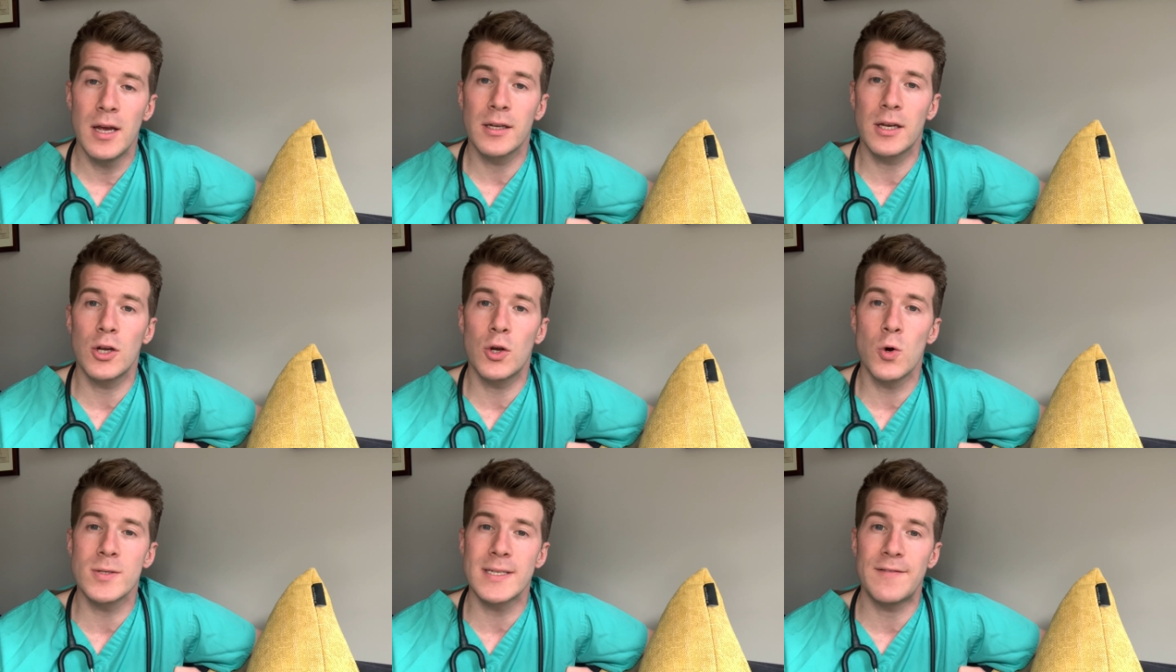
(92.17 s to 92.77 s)
can
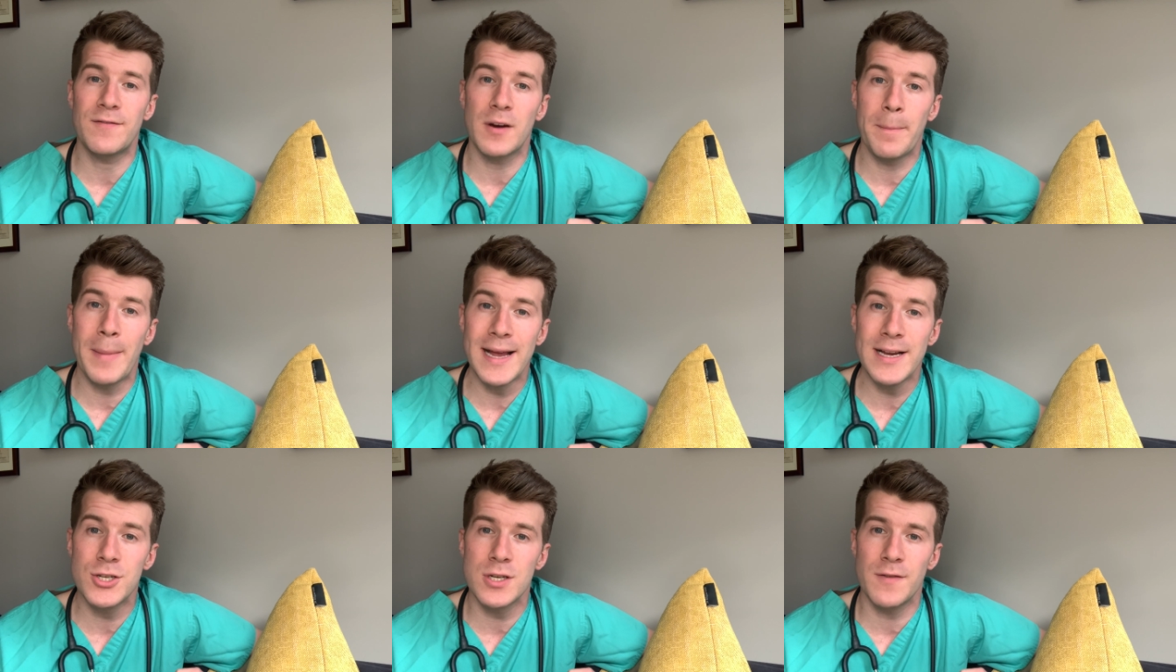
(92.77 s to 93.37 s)
cause
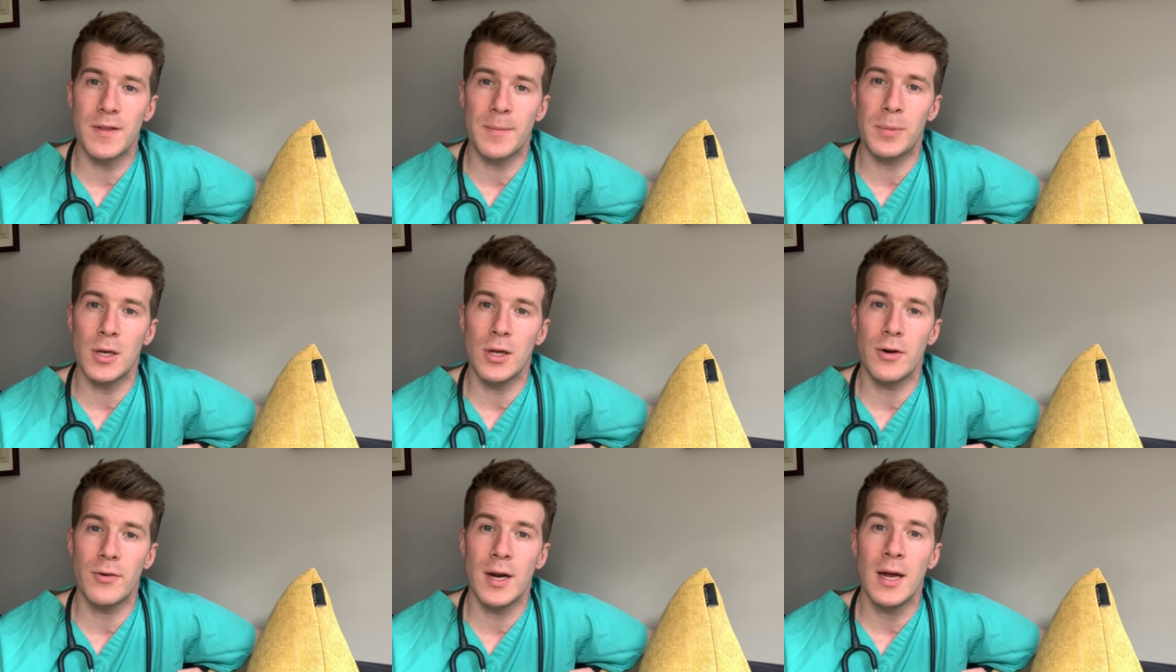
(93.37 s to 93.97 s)
inflammation of the
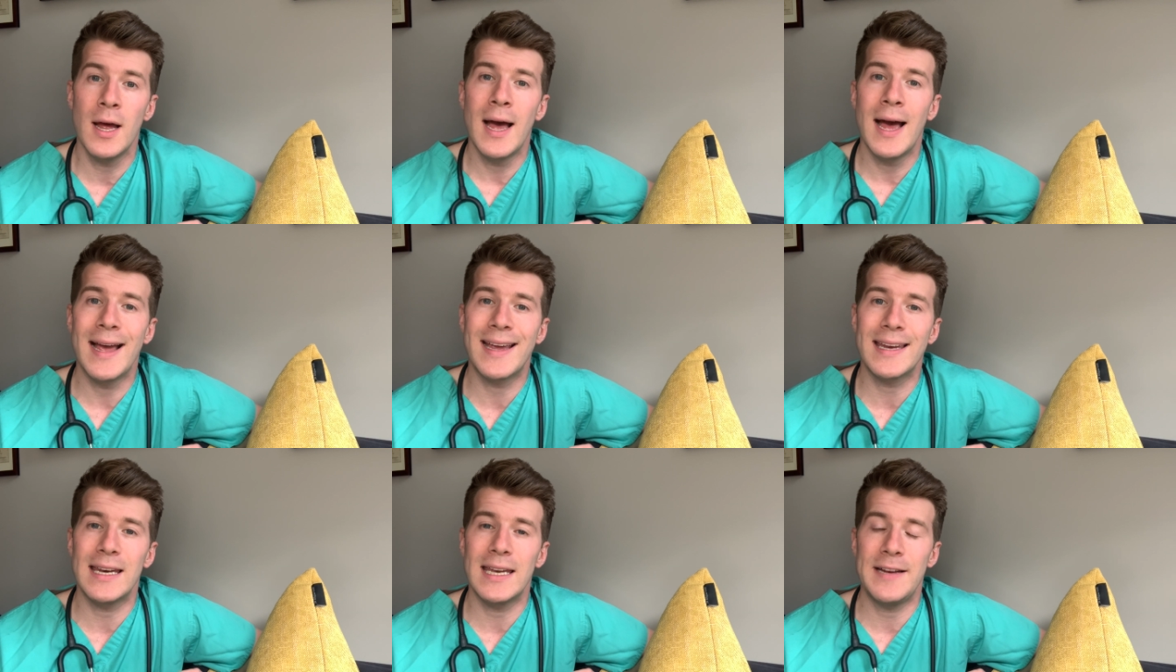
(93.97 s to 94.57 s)
pleura
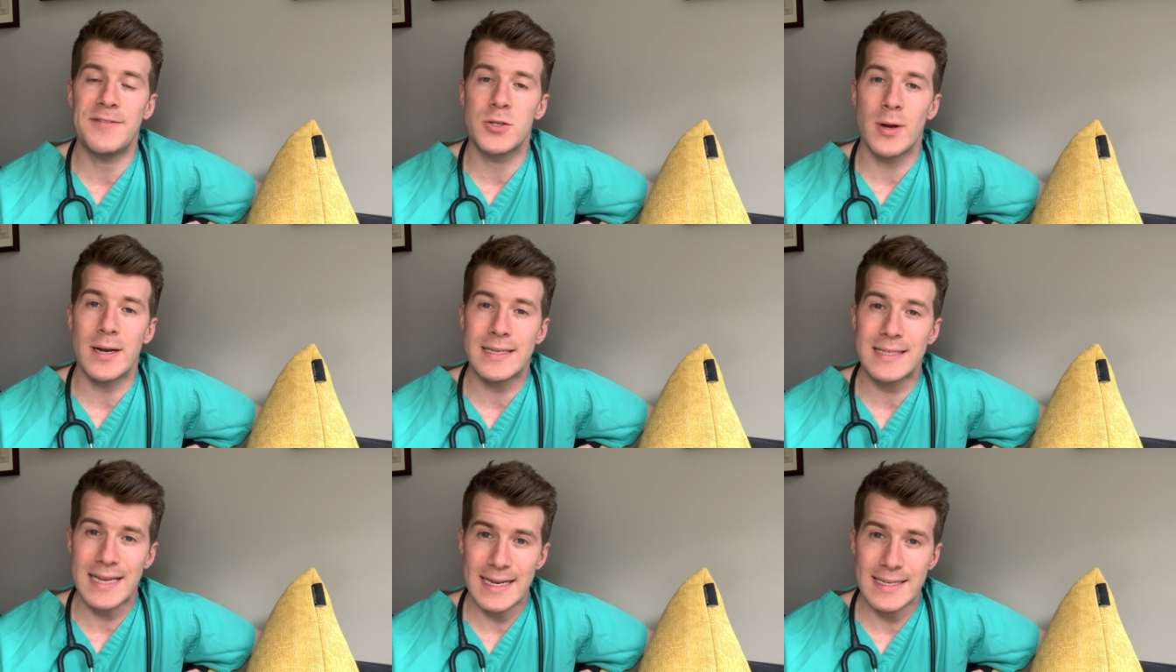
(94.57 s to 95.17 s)
and can lead to
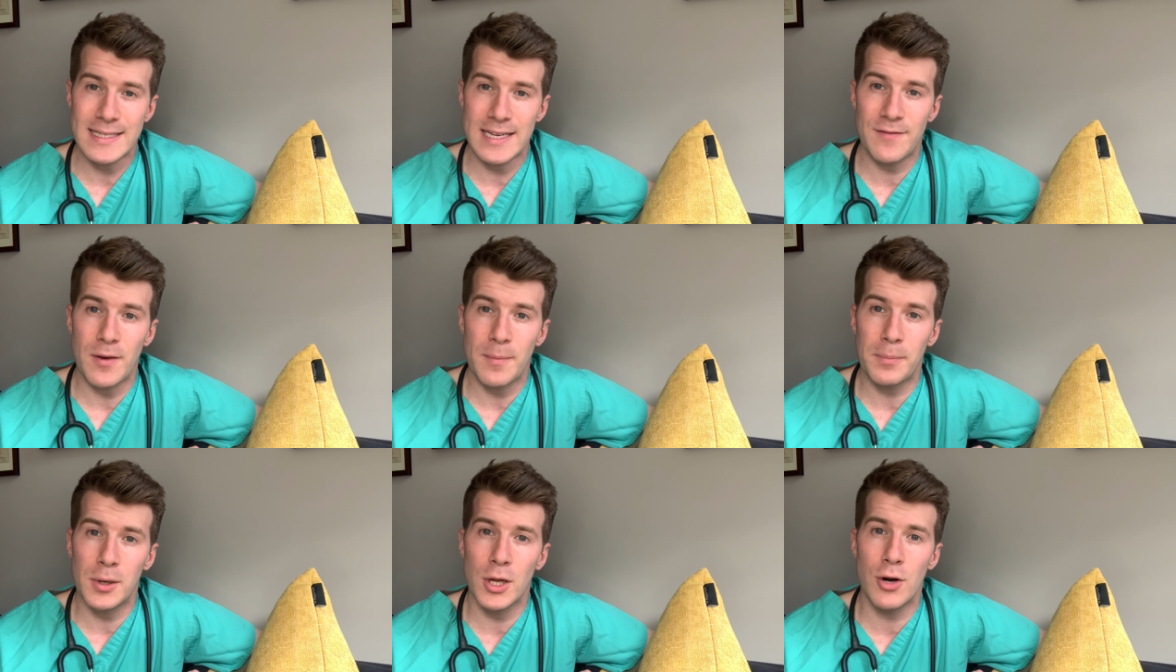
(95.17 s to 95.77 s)
excessive
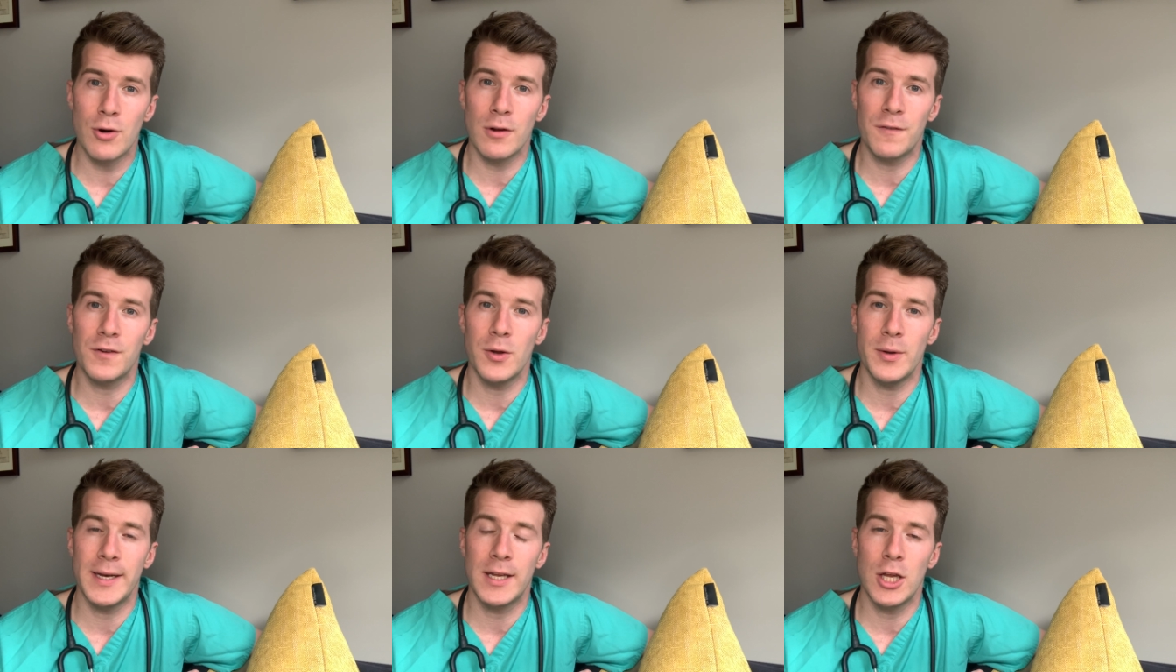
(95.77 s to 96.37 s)
pleural
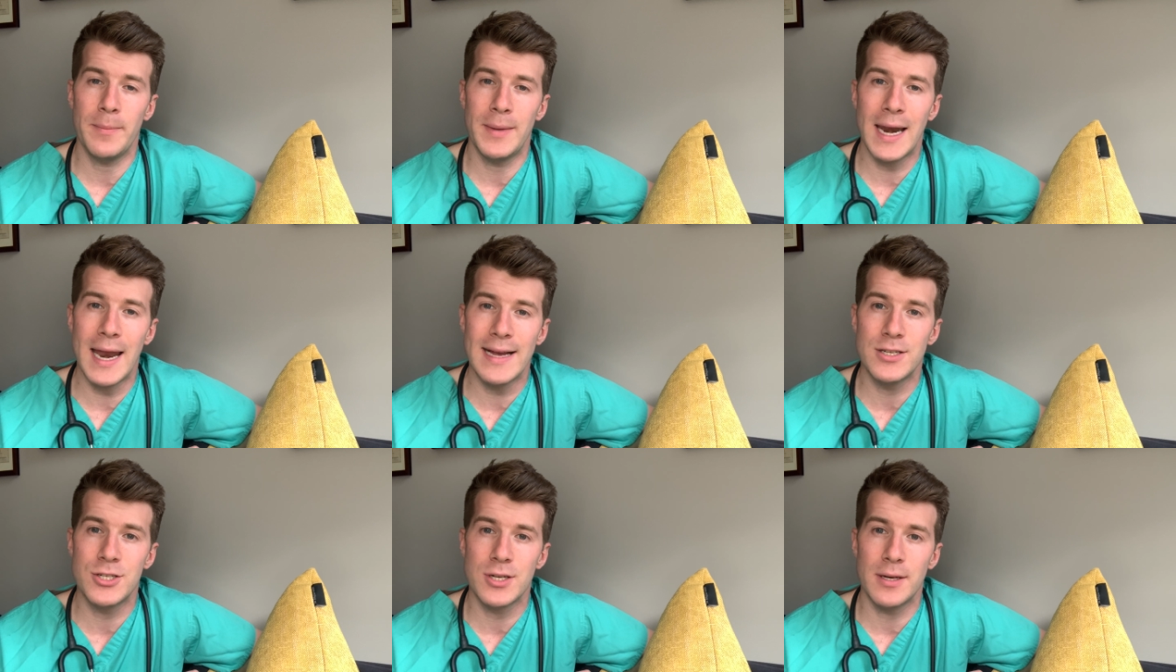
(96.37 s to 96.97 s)
fluid
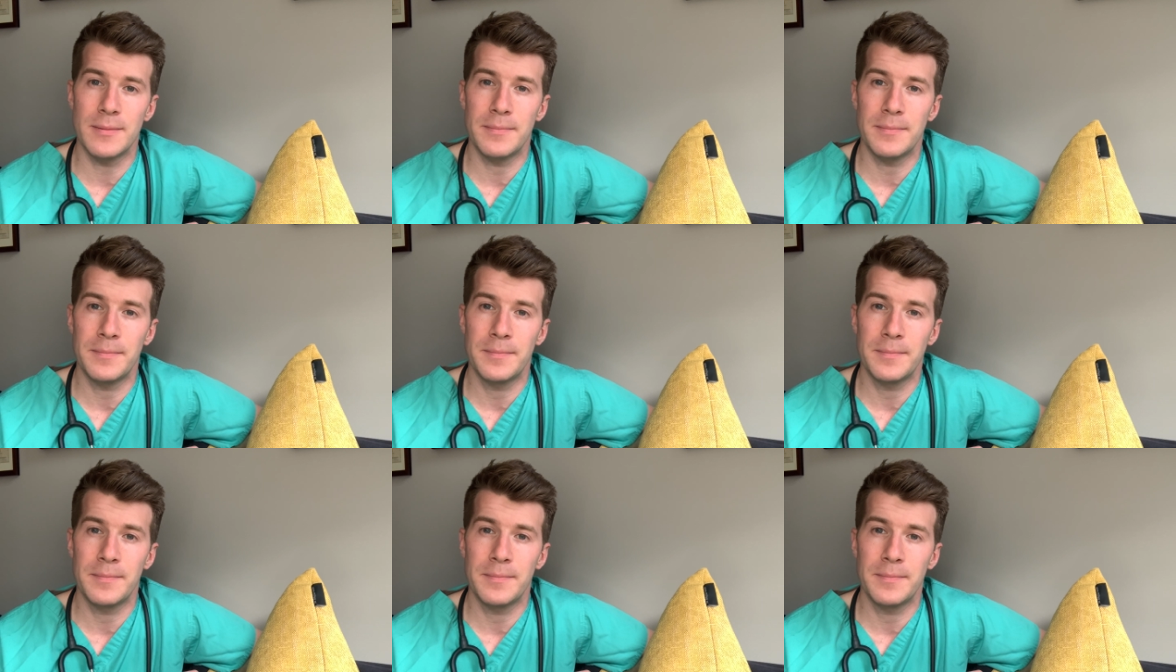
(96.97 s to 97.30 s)
accumulation.